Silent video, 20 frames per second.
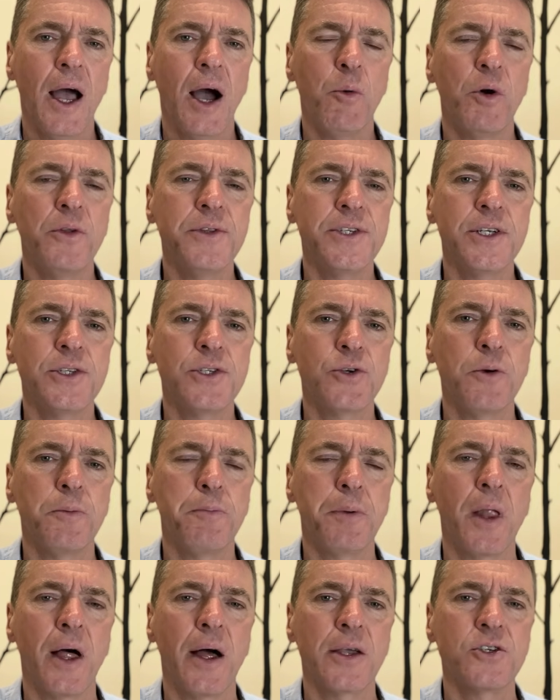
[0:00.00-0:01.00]
I wanted to
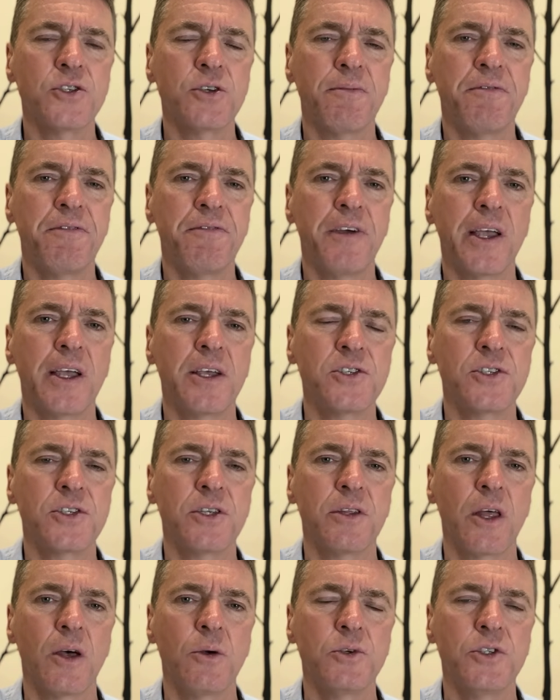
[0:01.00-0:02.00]
apply some figures
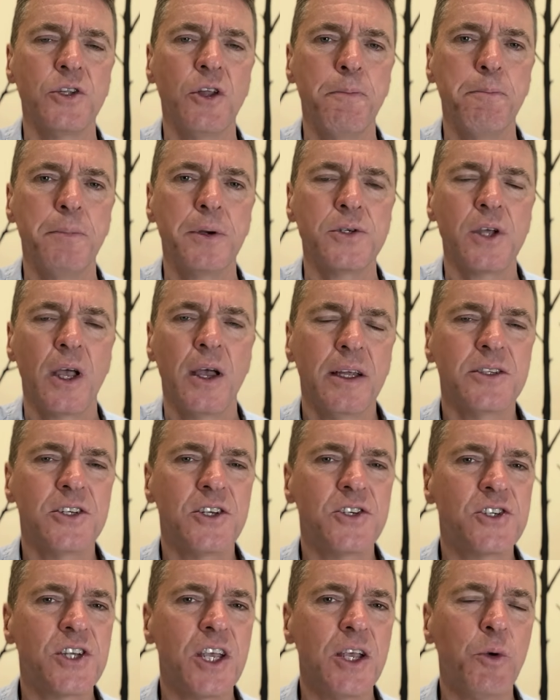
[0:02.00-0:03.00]
to those numbers
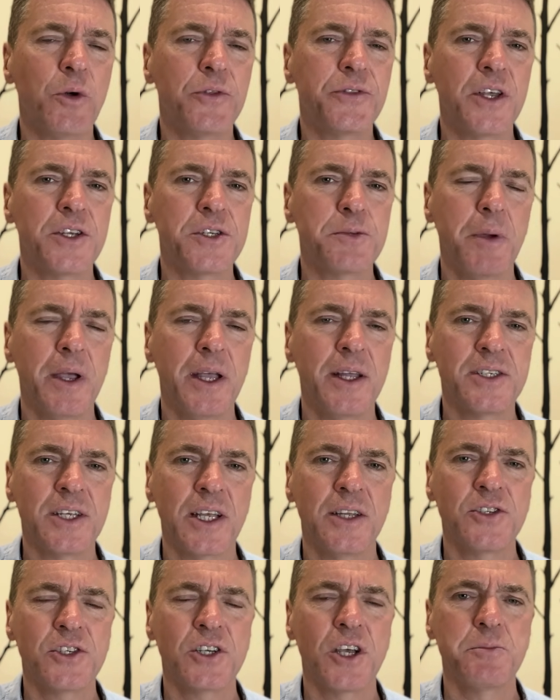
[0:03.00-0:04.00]
to see what this means
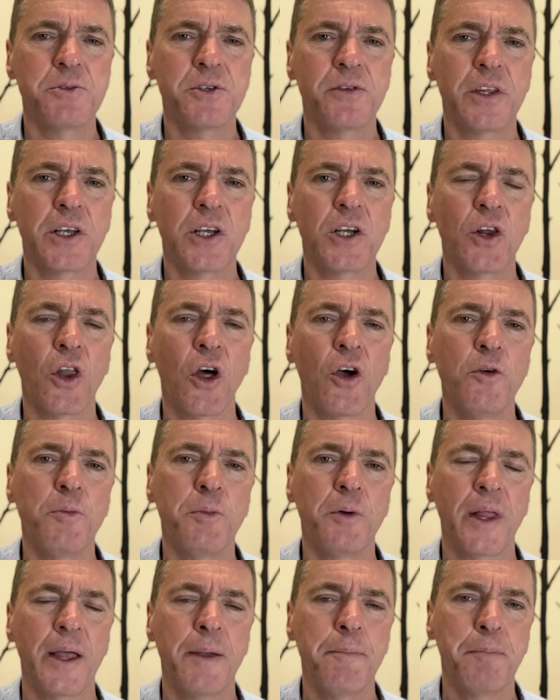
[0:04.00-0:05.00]
in terms of the
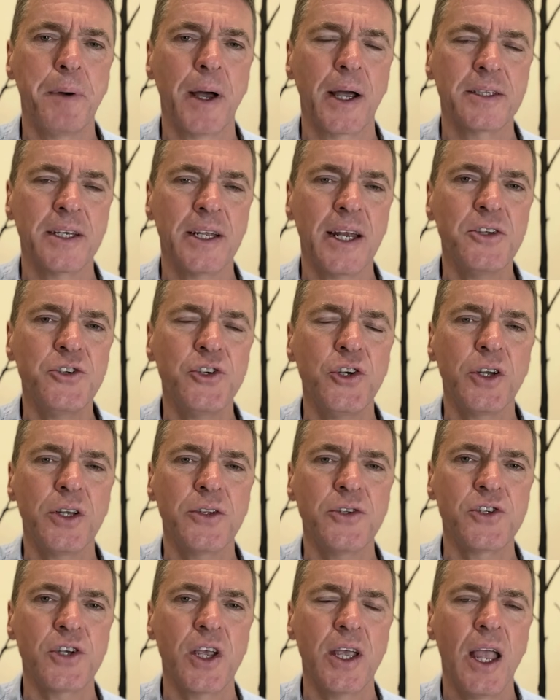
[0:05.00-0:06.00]
global impact. And as you
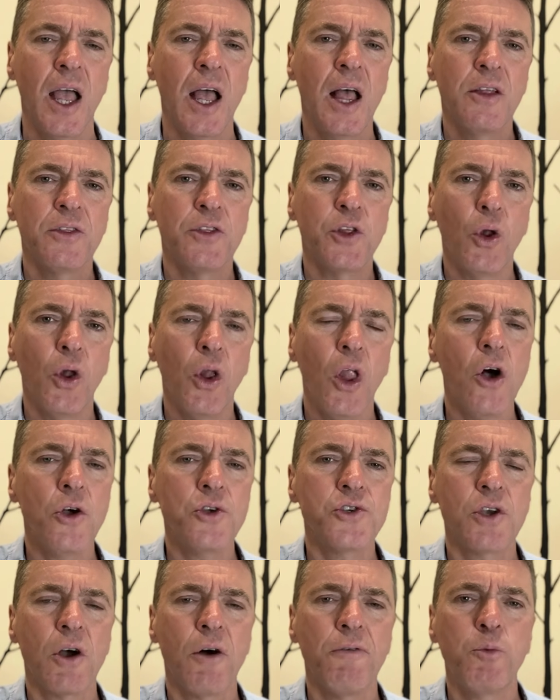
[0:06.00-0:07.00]
can see, the
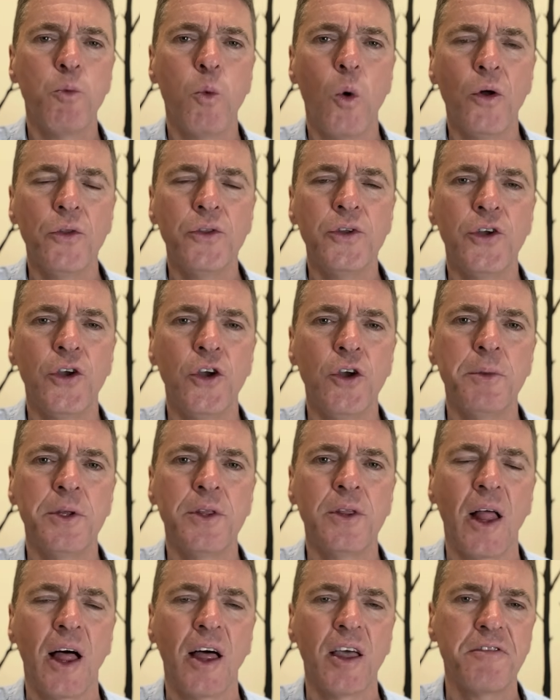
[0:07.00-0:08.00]
loss of one
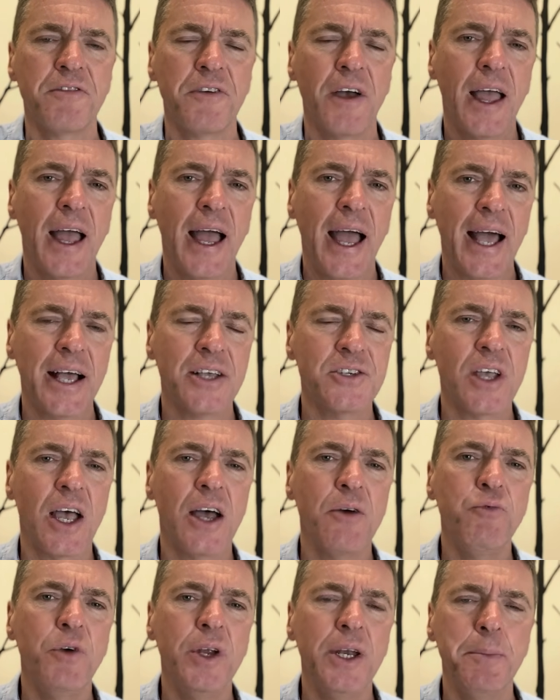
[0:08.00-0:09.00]
human life has
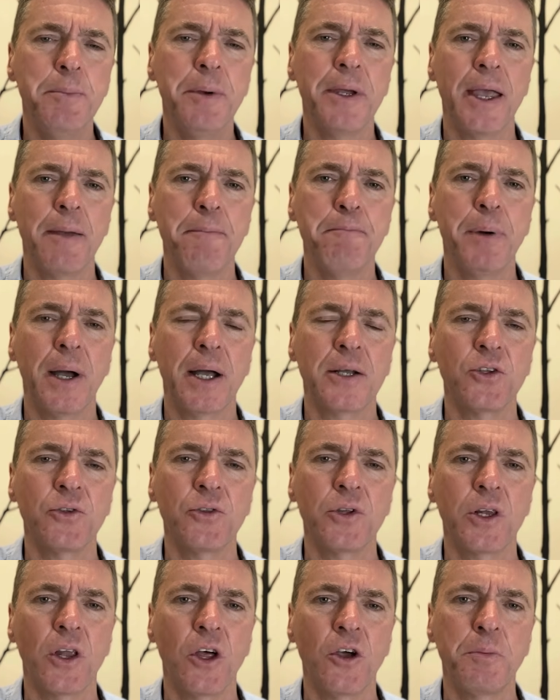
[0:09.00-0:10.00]
a really big impact on
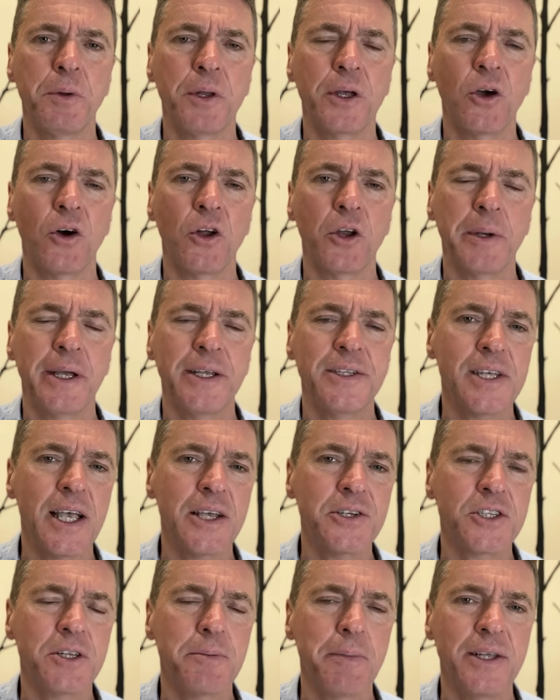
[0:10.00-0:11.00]
the global economy. It's
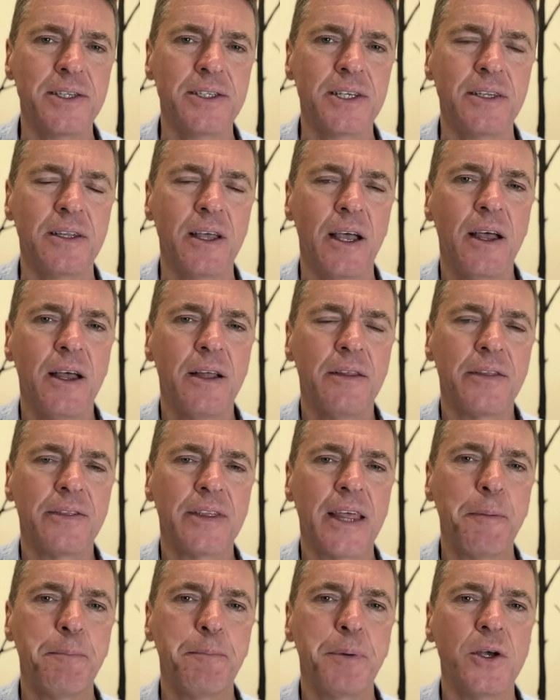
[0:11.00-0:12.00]
estimated that
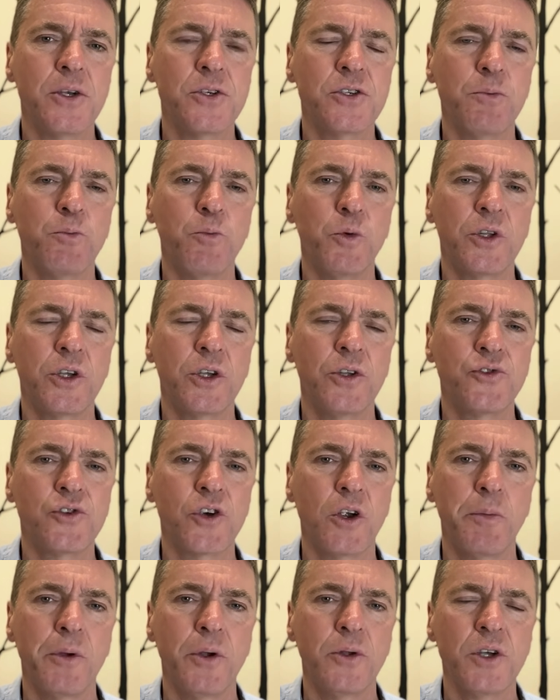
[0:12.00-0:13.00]
that person would
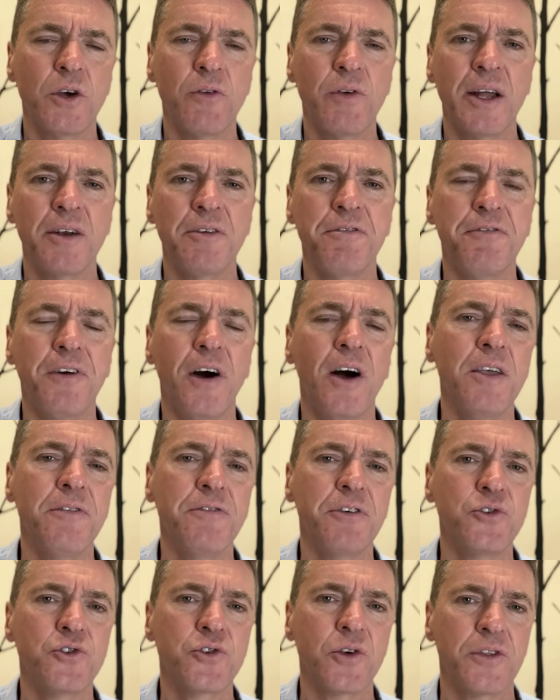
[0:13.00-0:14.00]
contribute around
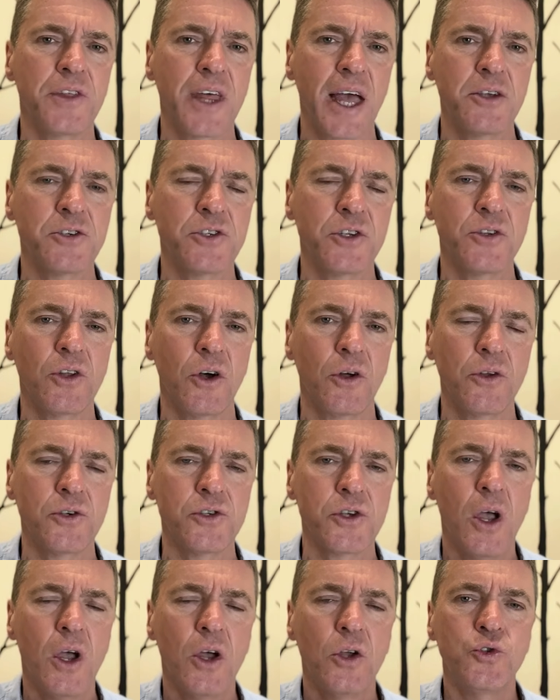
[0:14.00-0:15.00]

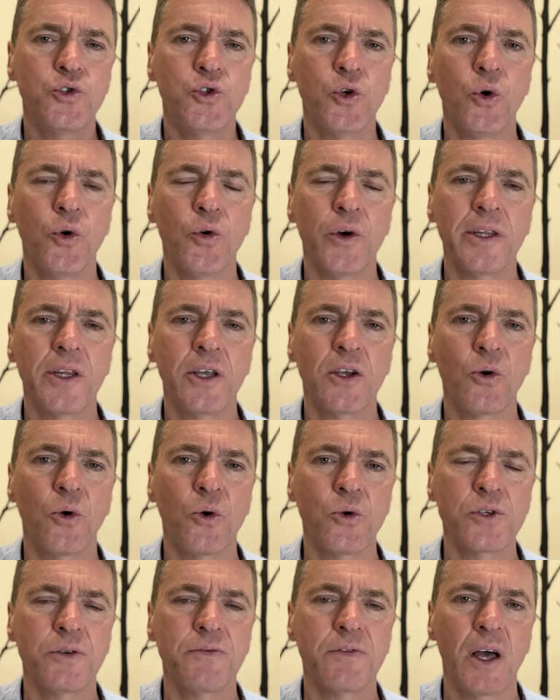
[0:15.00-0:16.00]
$500,000 during the
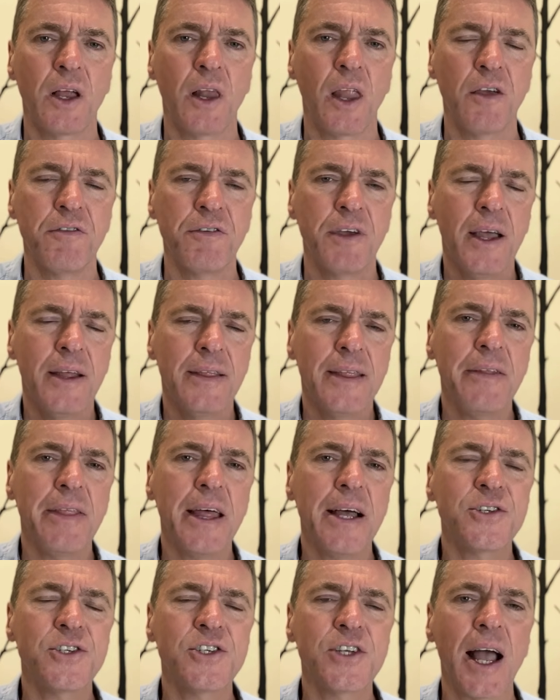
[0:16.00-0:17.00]
course of their life. Now
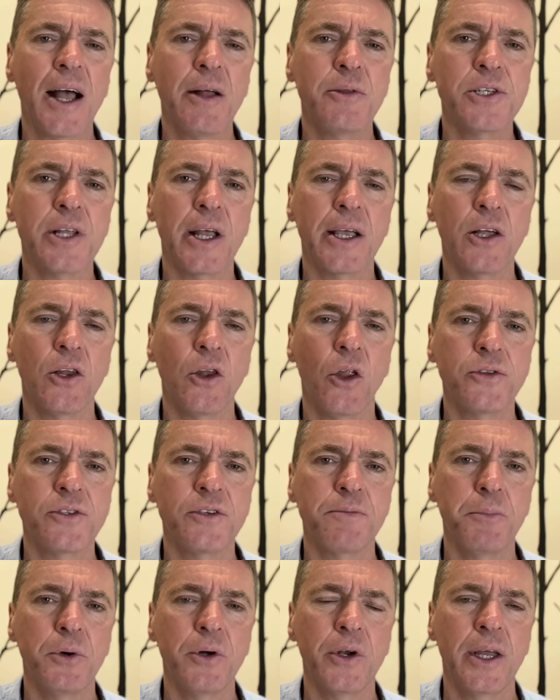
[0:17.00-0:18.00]
that sounds like a lot
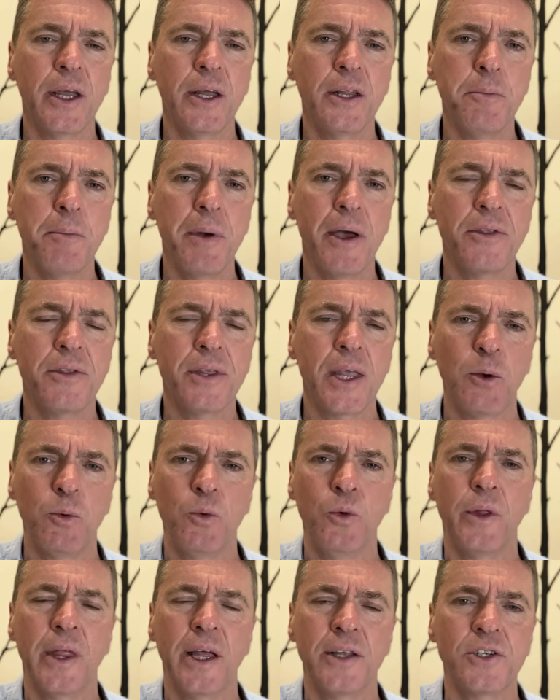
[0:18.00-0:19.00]
of money and you may think,
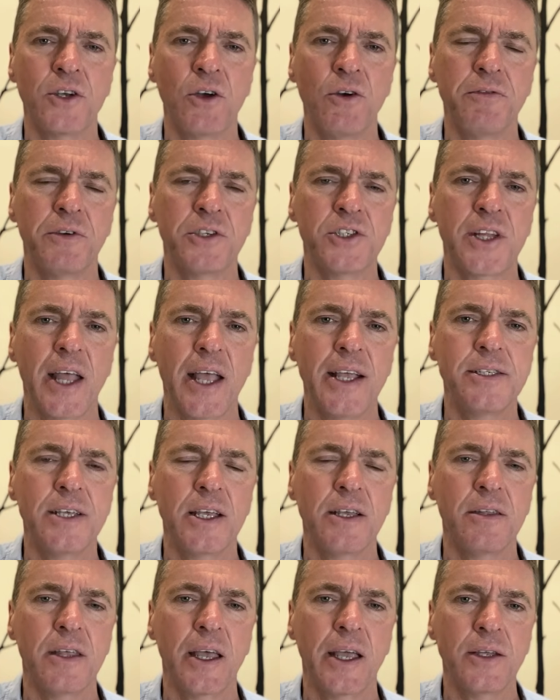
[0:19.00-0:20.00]
oh, that's
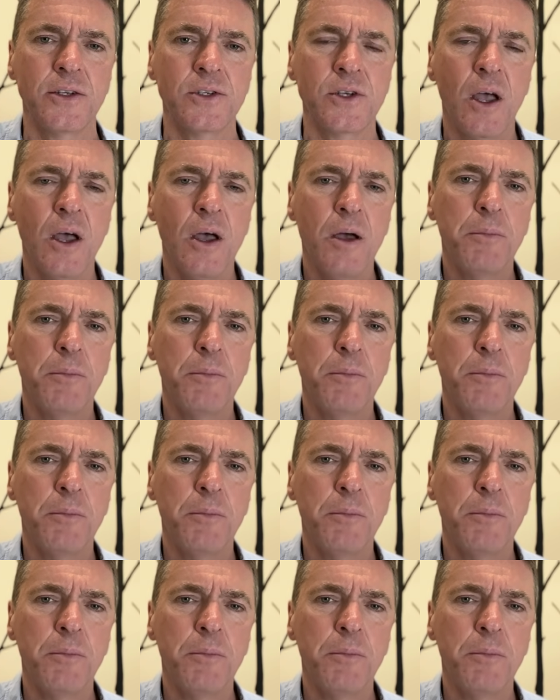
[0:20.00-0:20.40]
overstating things.